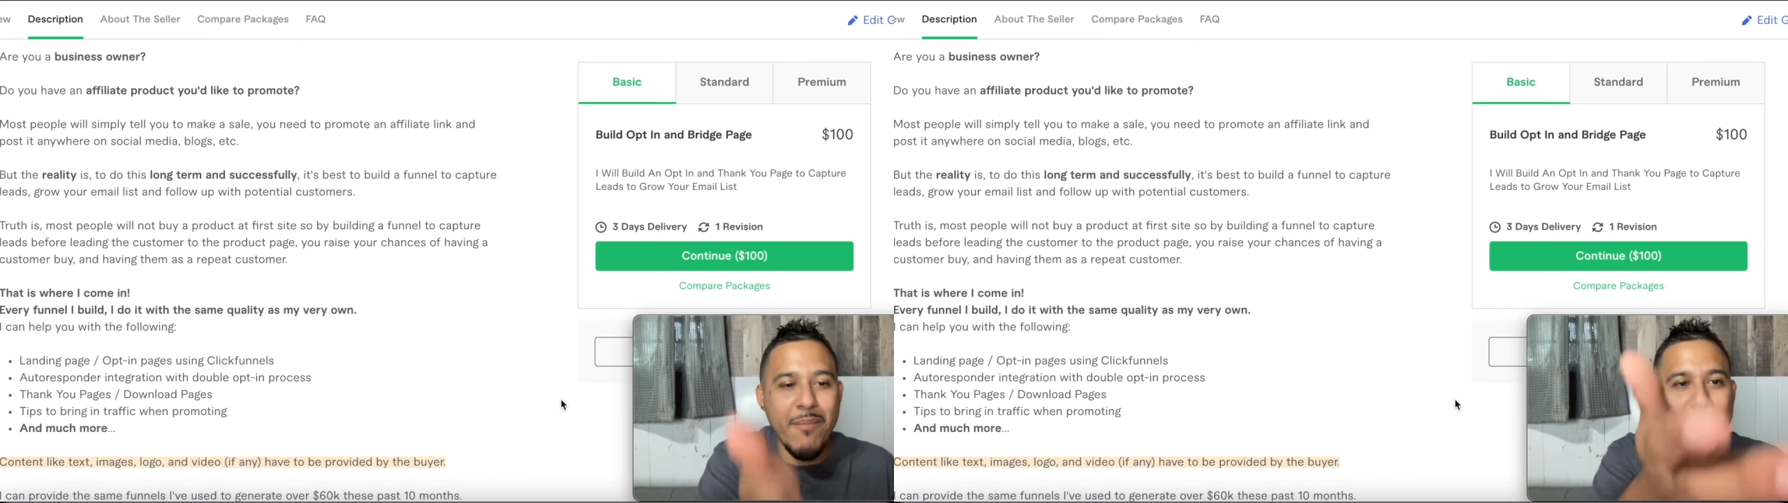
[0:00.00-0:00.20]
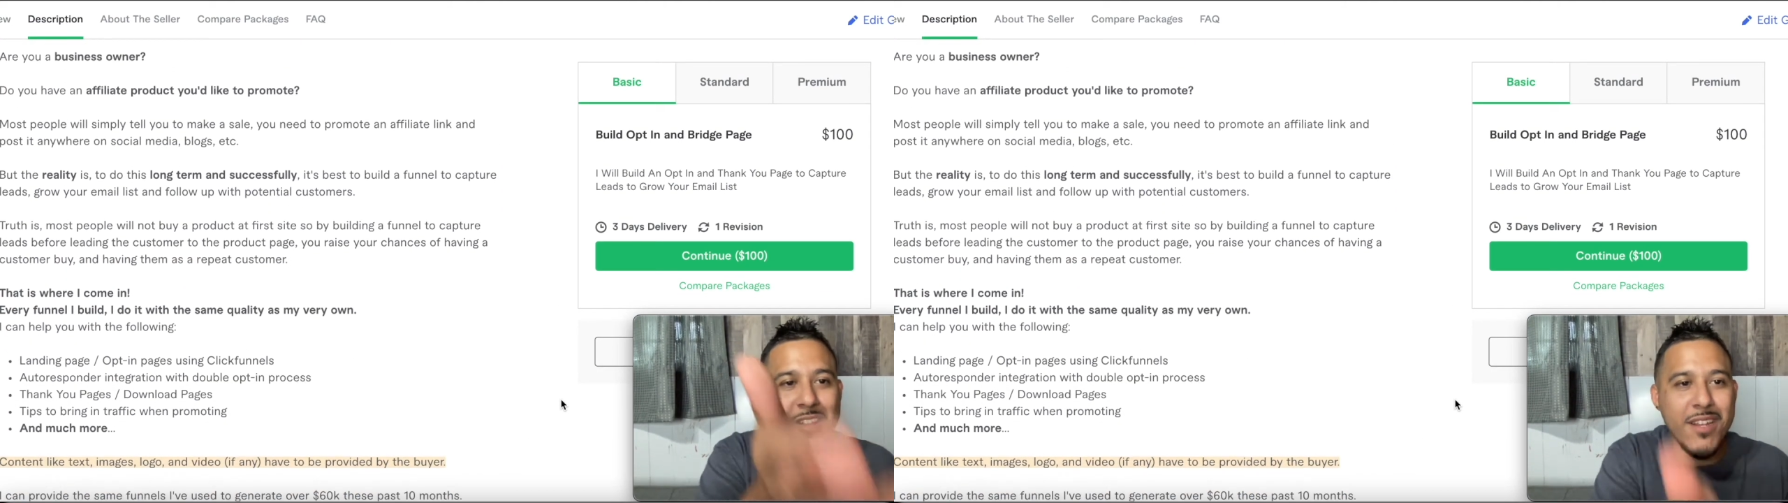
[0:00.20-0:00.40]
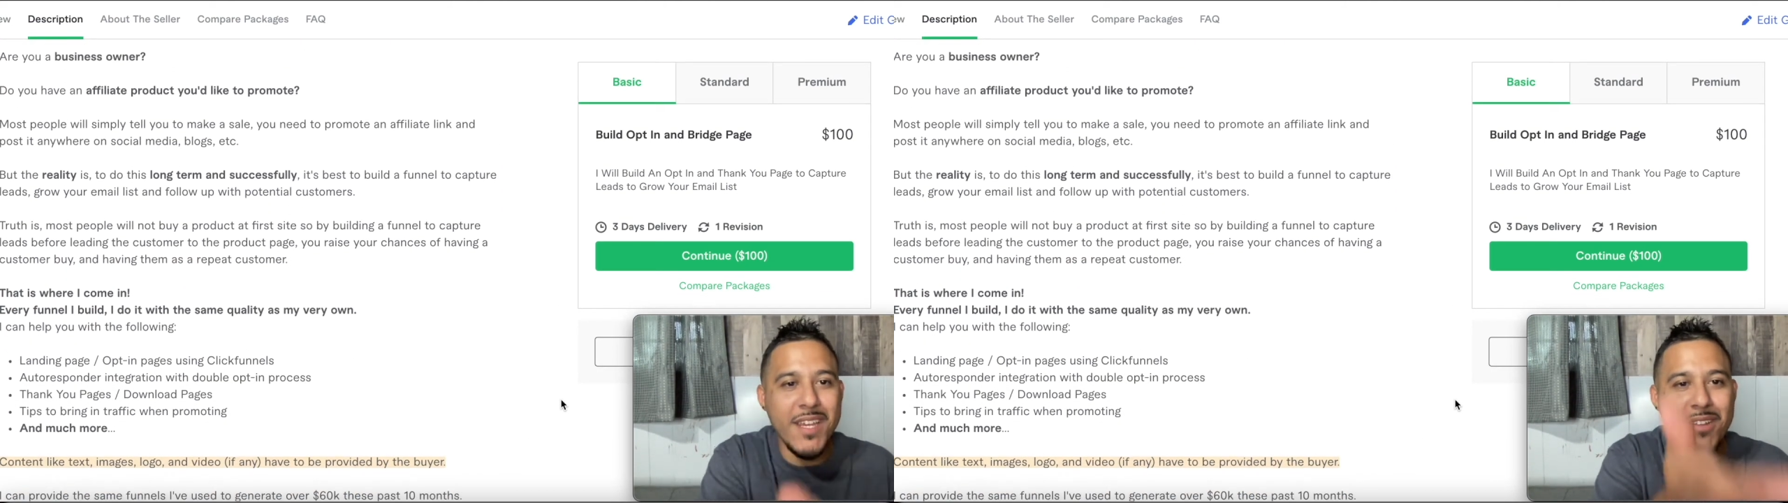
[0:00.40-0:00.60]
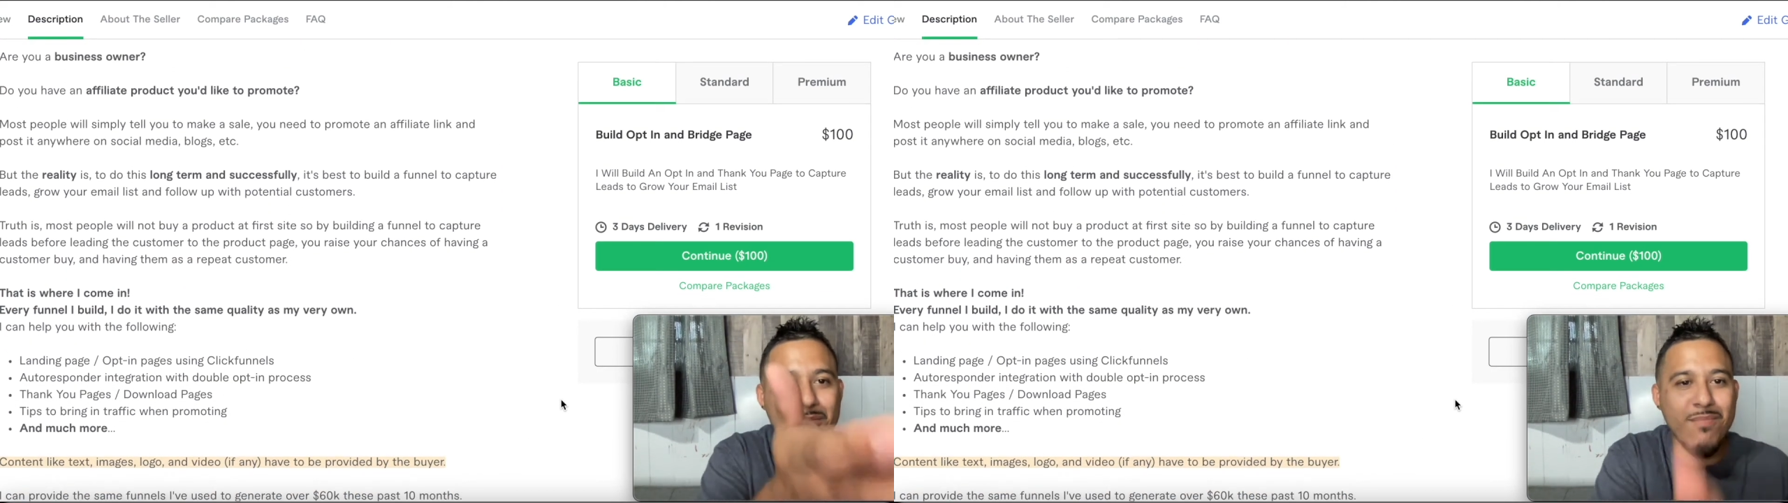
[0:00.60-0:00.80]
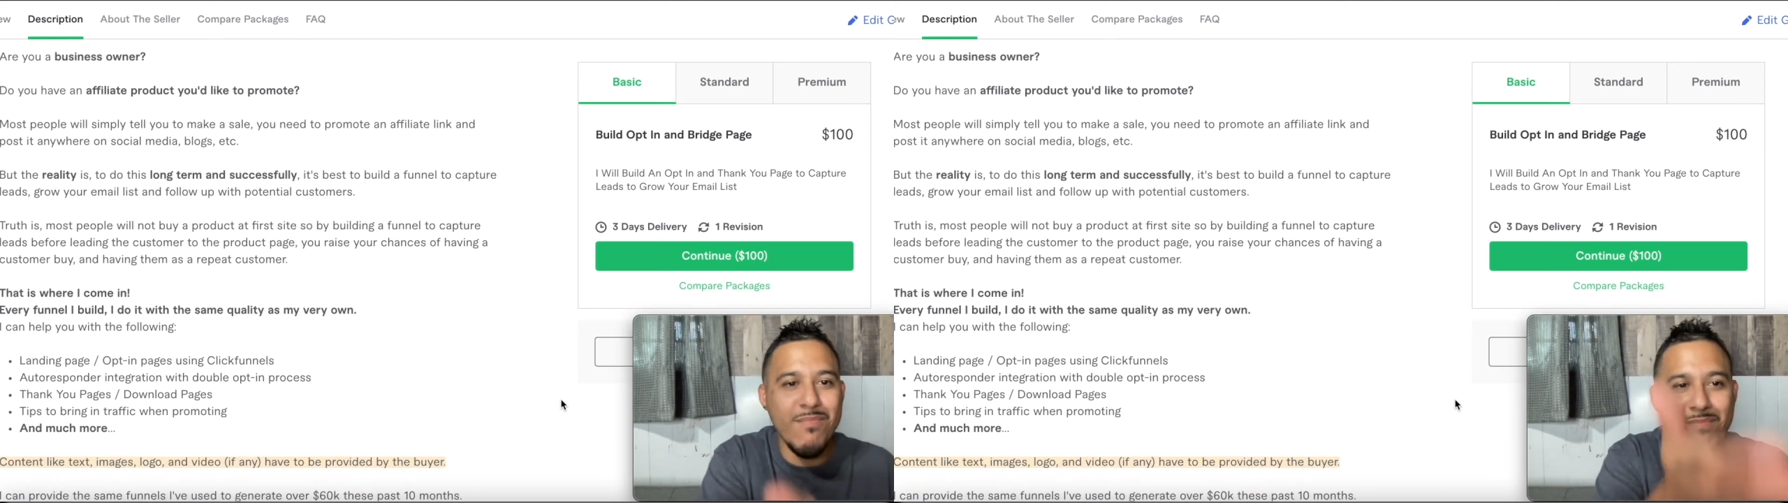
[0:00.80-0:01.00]
actually
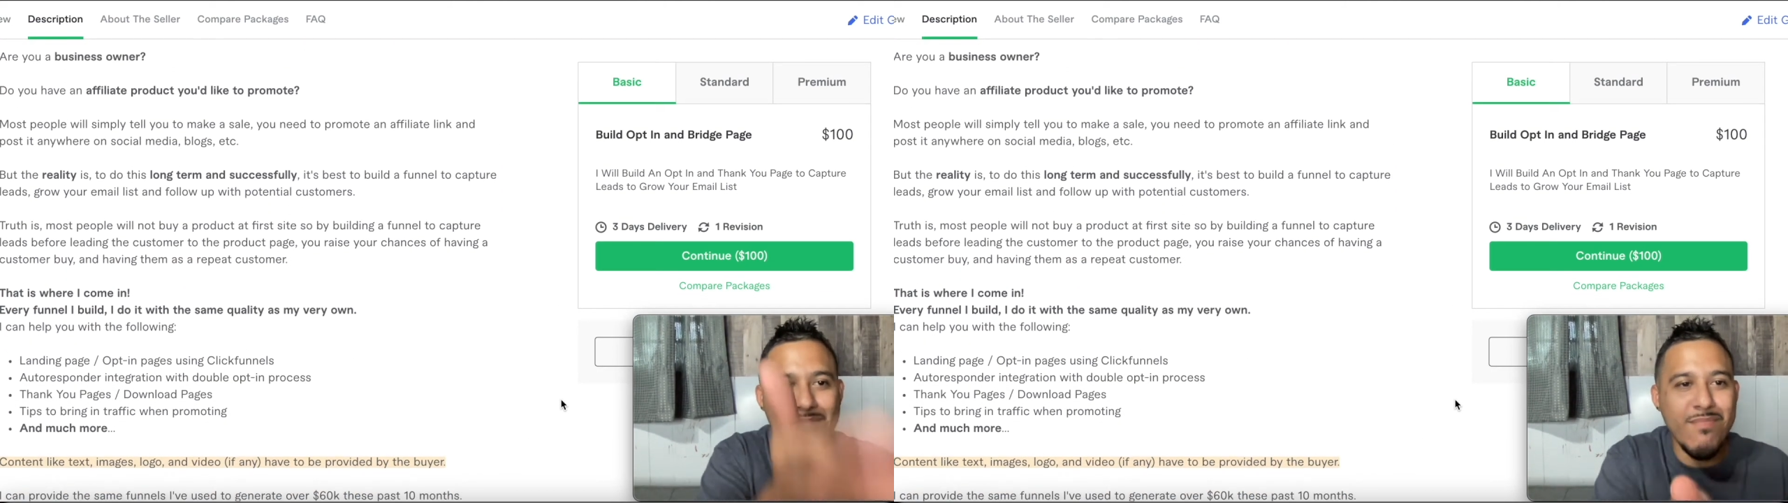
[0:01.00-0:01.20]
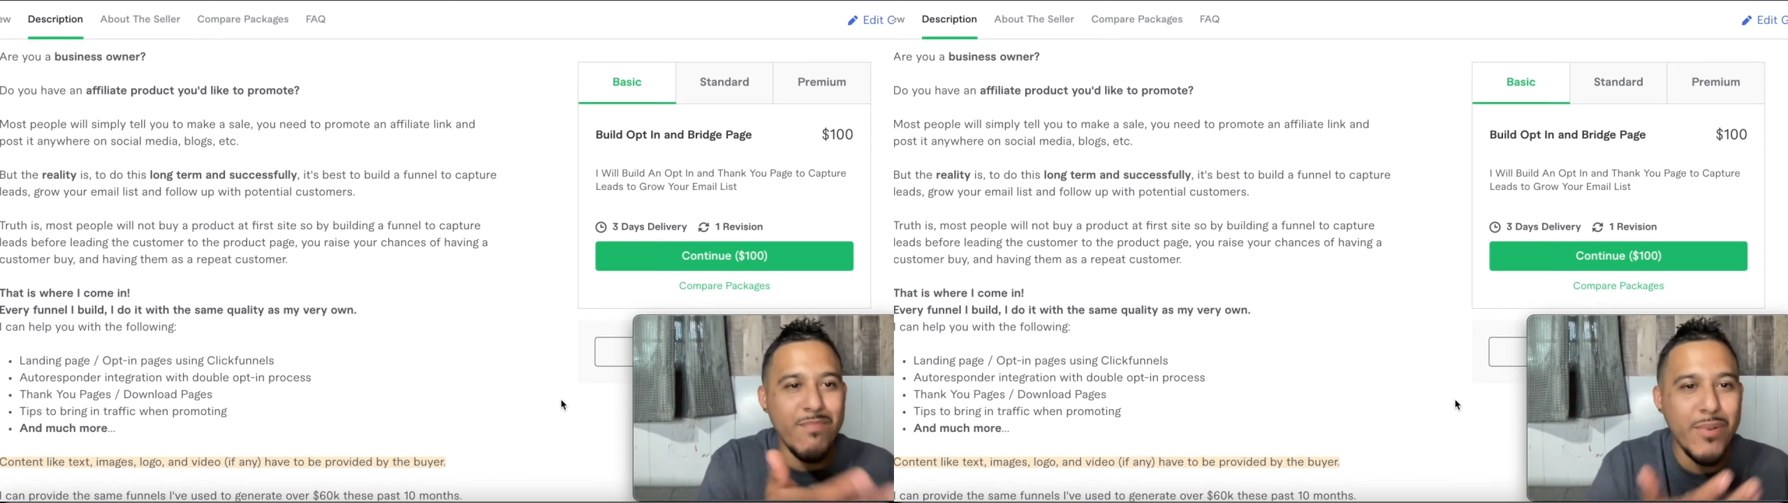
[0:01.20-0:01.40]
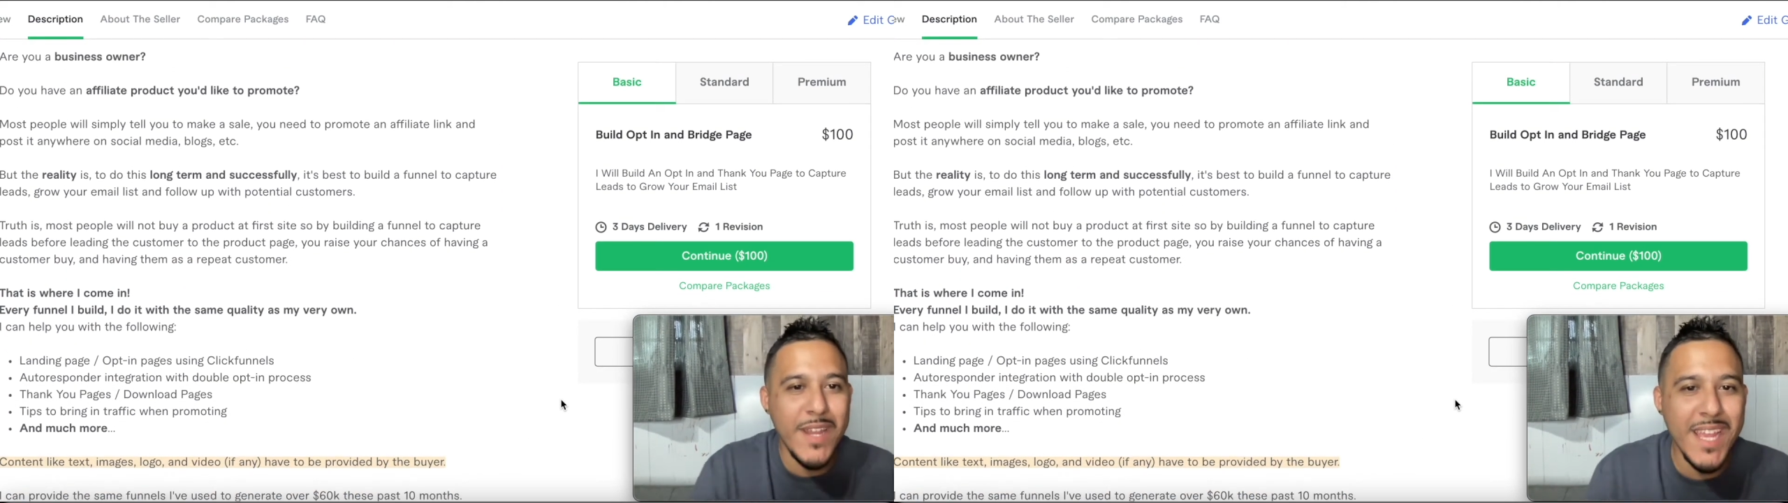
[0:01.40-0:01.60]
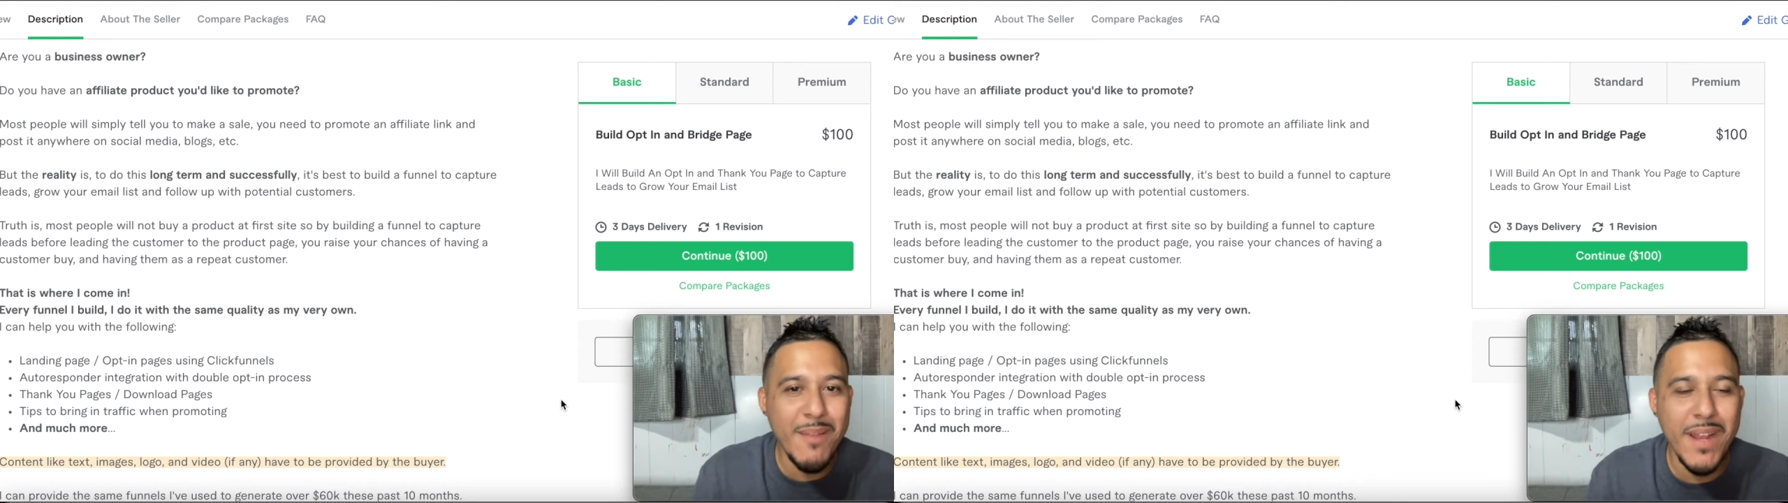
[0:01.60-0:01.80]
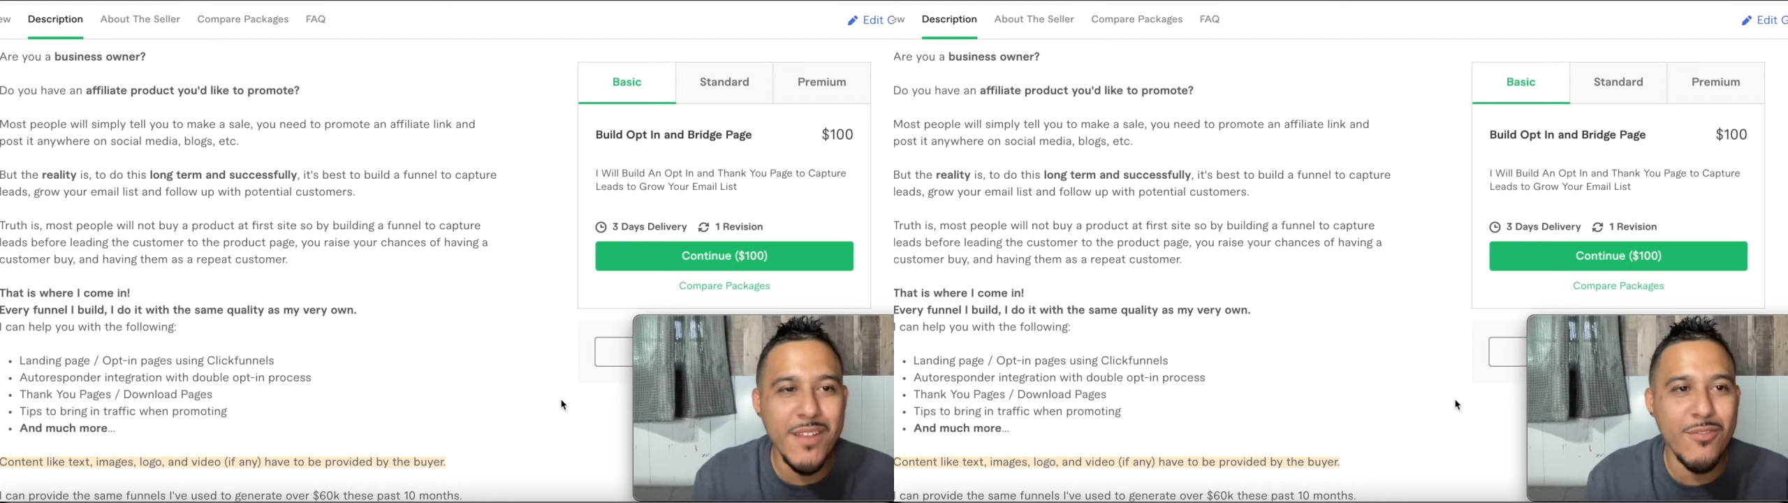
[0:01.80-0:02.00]
putting in
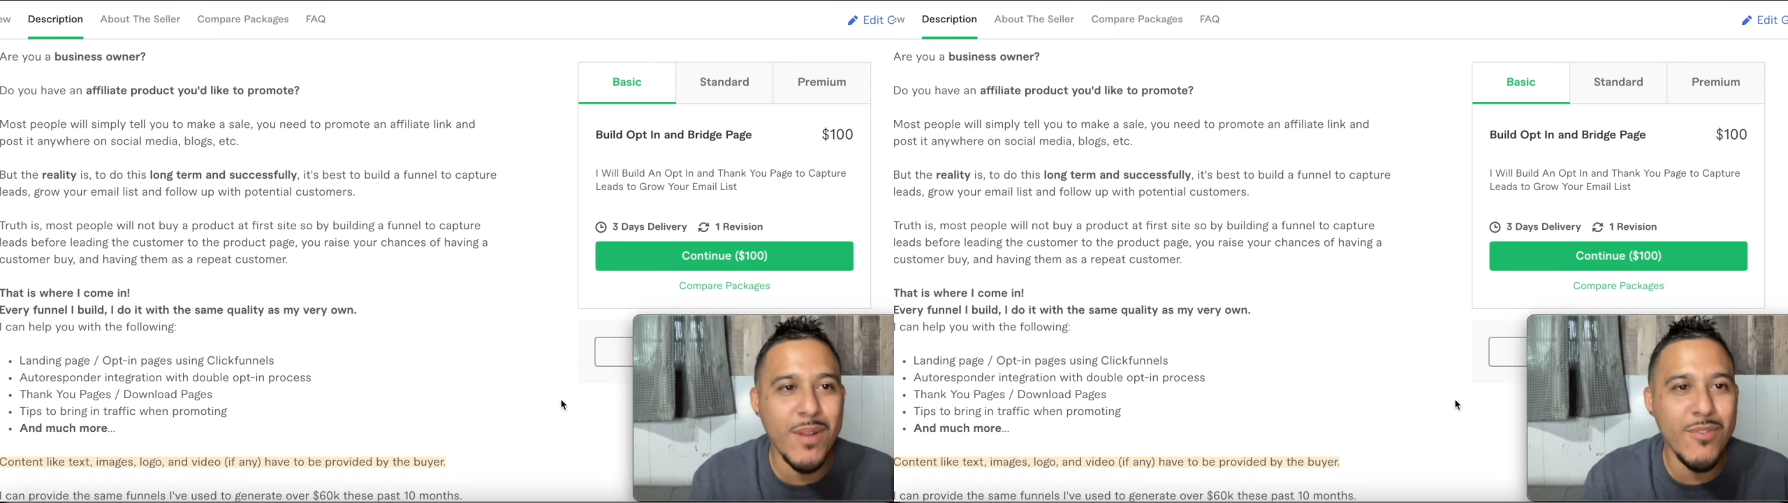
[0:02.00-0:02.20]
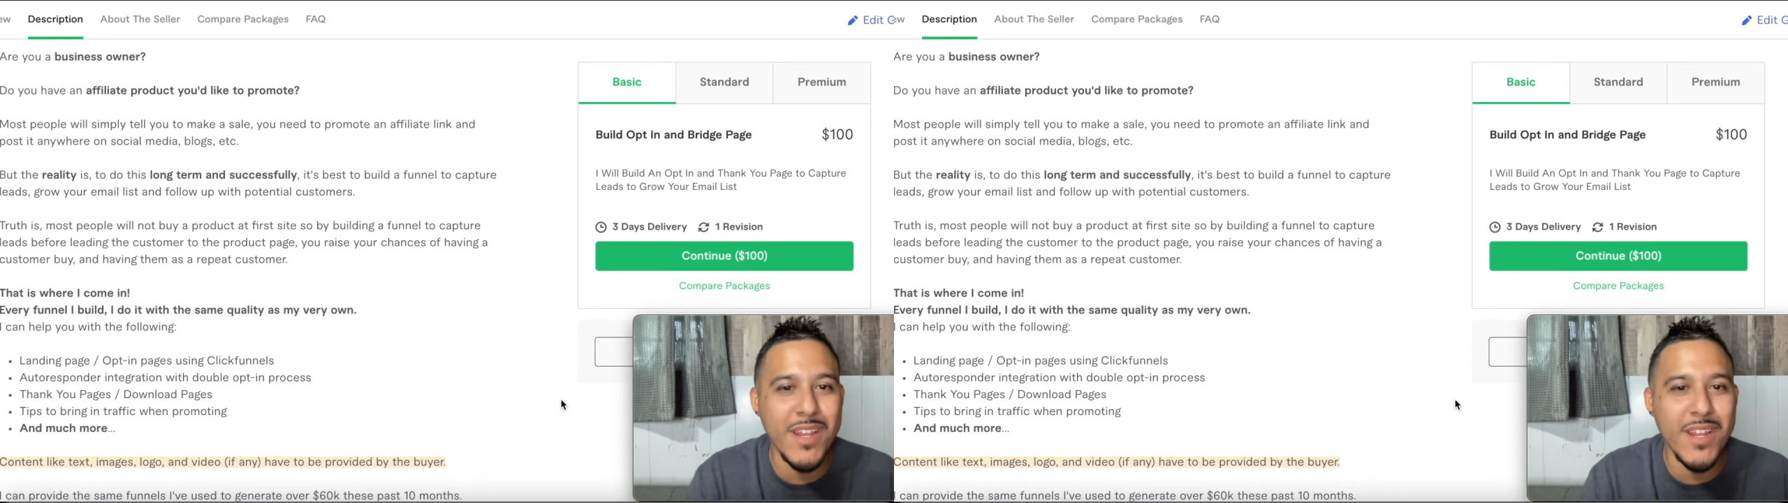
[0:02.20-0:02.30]
my description.